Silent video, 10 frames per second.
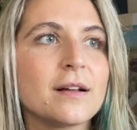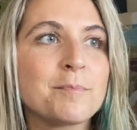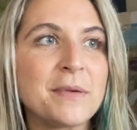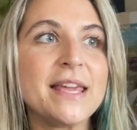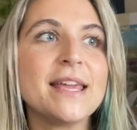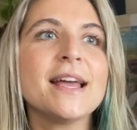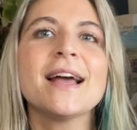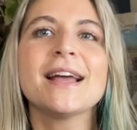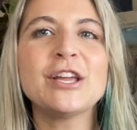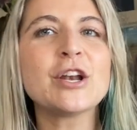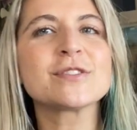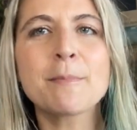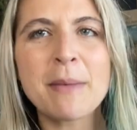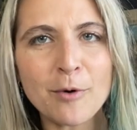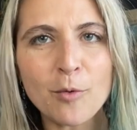be,
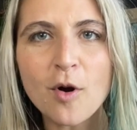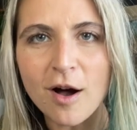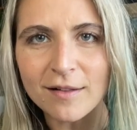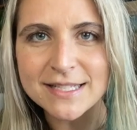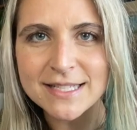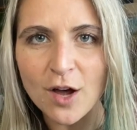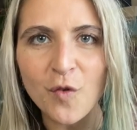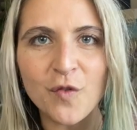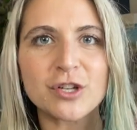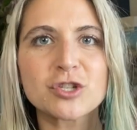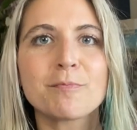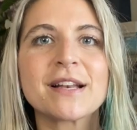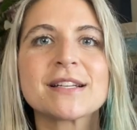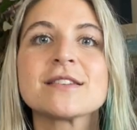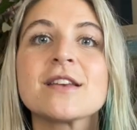some people will call it selfish, but
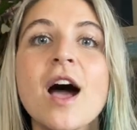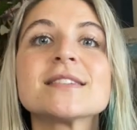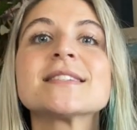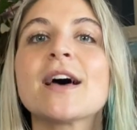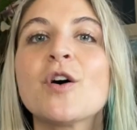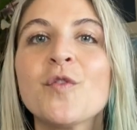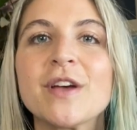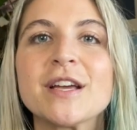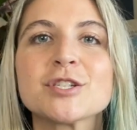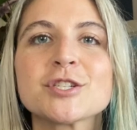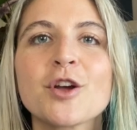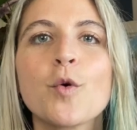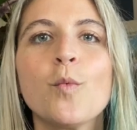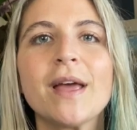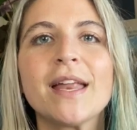it's not selfish
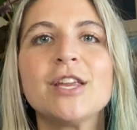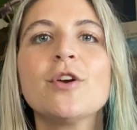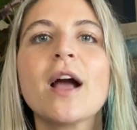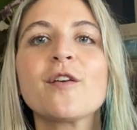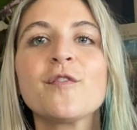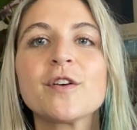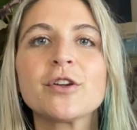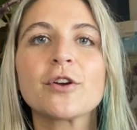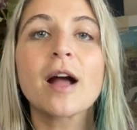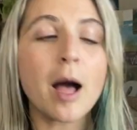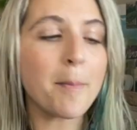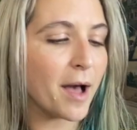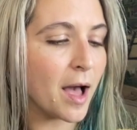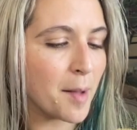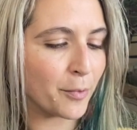when you got to fill your cup
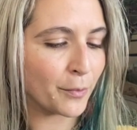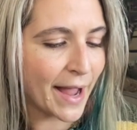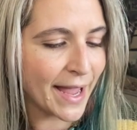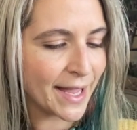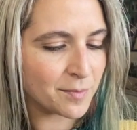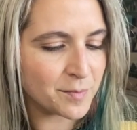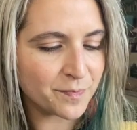up, right?